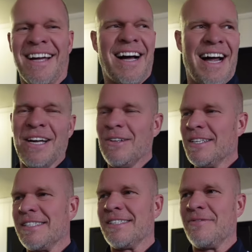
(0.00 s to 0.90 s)
I know
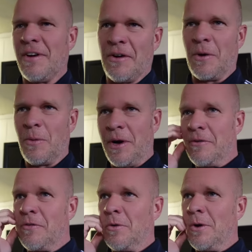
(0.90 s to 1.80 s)
this is very
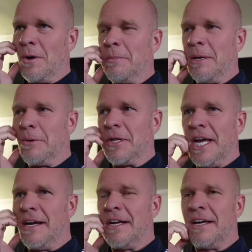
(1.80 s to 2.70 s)
weird for people
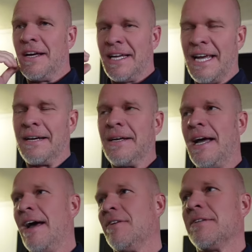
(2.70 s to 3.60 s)
that, again,
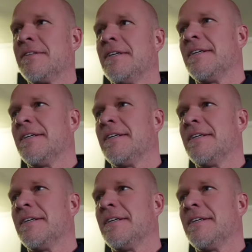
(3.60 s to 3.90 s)
haven't